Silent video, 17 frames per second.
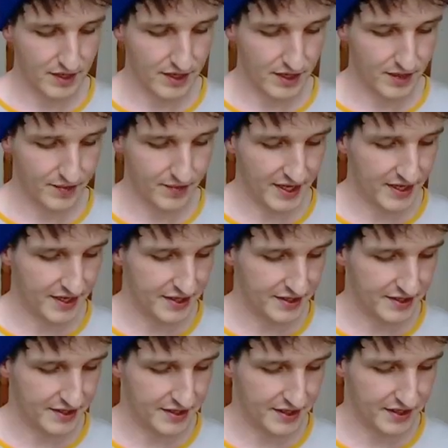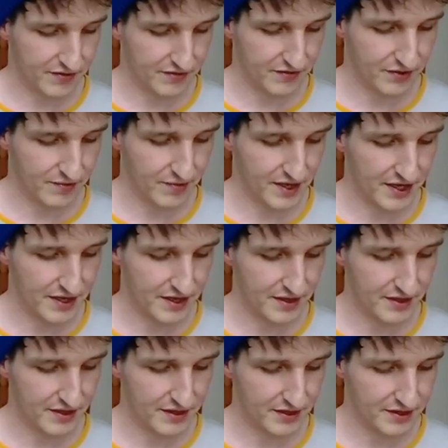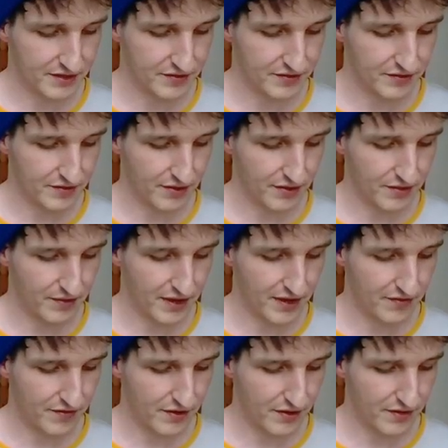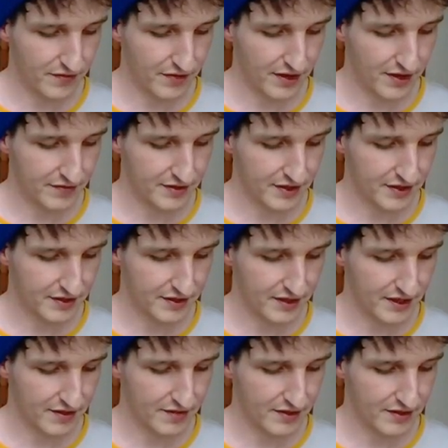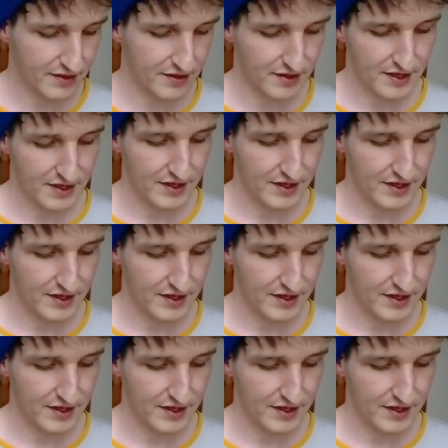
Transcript: I mean, this here from here, it's 3, 4, 5, 6, 7,